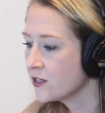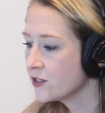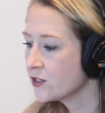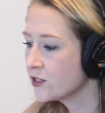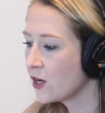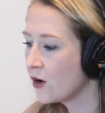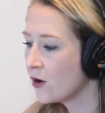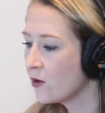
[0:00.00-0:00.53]

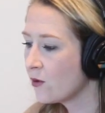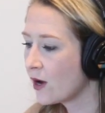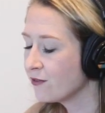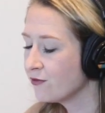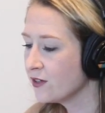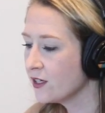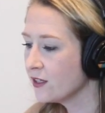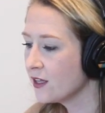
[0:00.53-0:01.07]
So
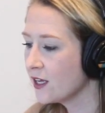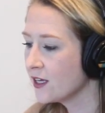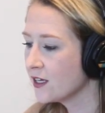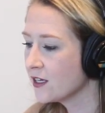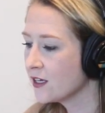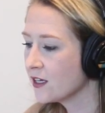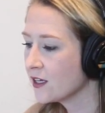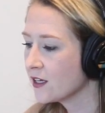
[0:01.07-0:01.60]
I feel
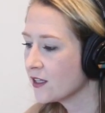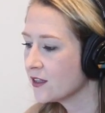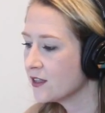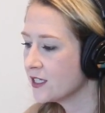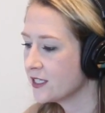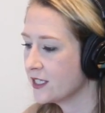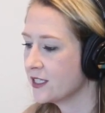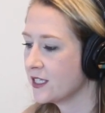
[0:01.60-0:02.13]
like
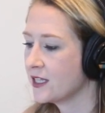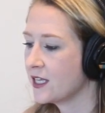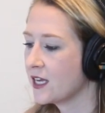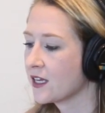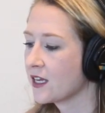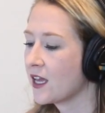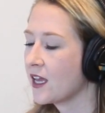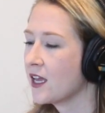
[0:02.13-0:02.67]
this is a
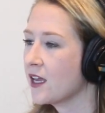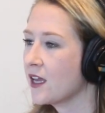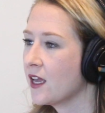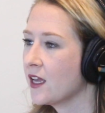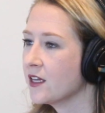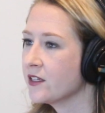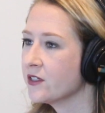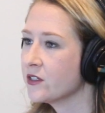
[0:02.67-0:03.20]
thing.
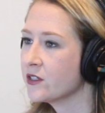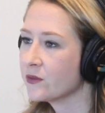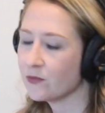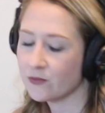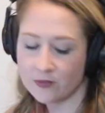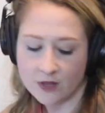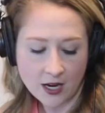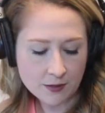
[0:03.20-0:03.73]
And
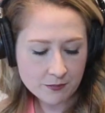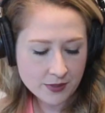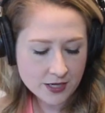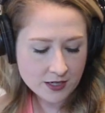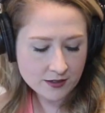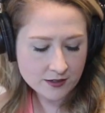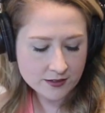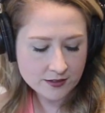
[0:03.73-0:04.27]
hi,
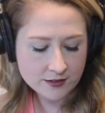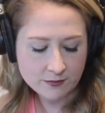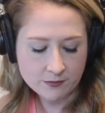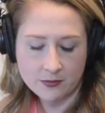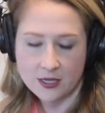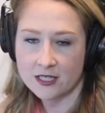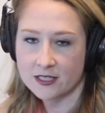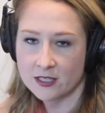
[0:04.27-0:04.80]
Binks.
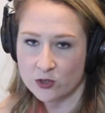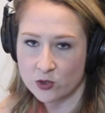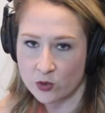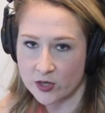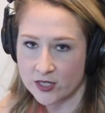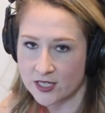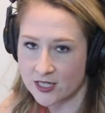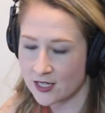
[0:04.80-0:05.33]
Binks has
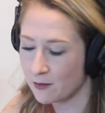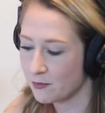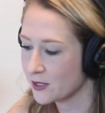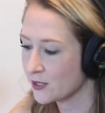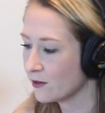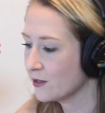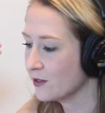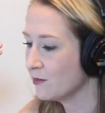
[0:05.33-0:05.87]
joined an
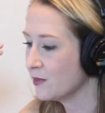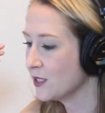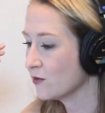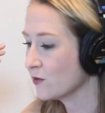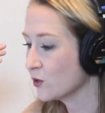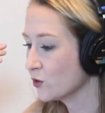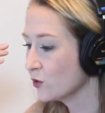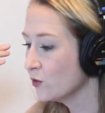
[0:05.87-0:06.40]
episode of The
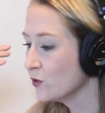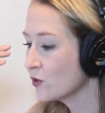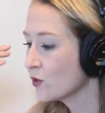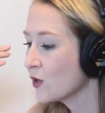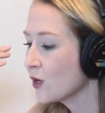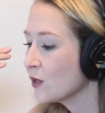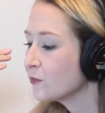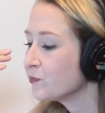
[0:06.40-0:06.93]
Peaceful Truth.